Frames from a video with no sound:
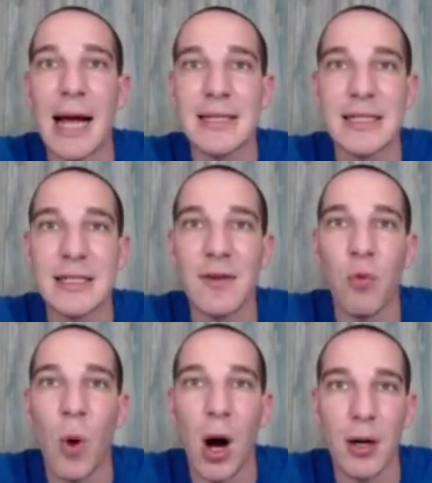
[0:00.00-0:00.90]
Essence
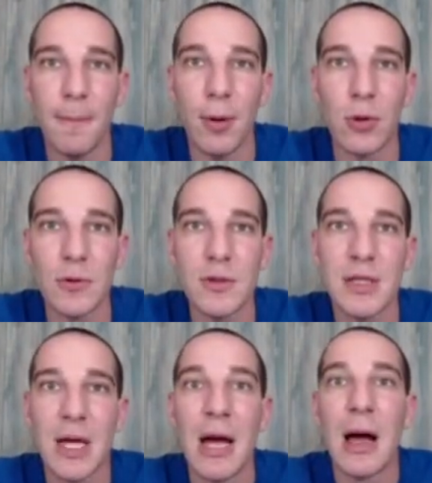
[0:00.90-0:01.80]
of Water
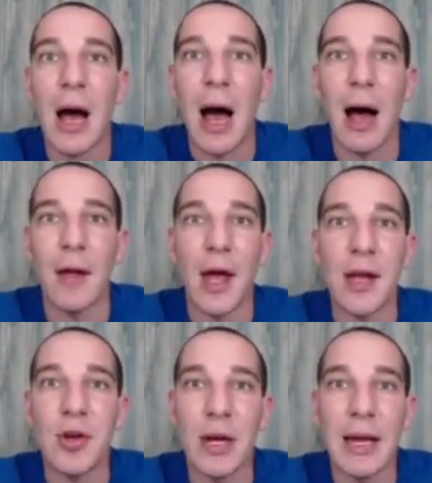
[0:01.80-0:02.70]
pools uh, that
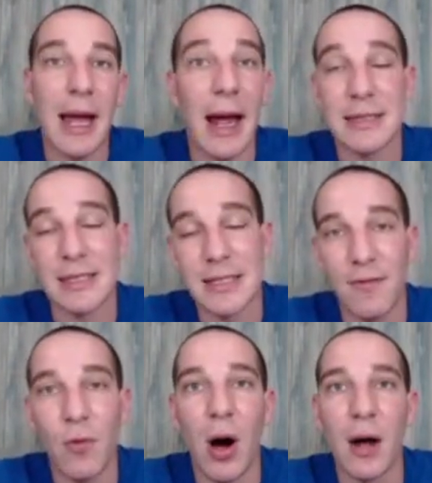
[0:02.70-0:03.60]
you can get Essence
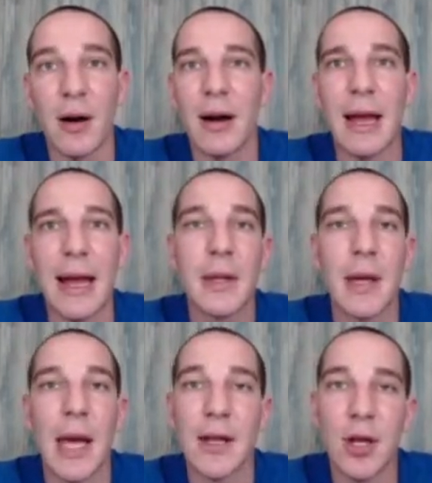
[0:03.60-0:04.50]
of Water and
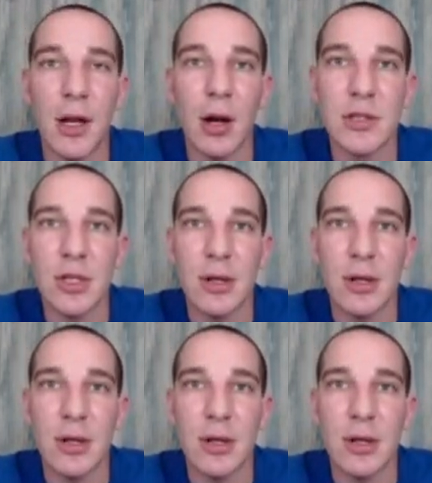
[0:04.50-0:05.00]
and you can also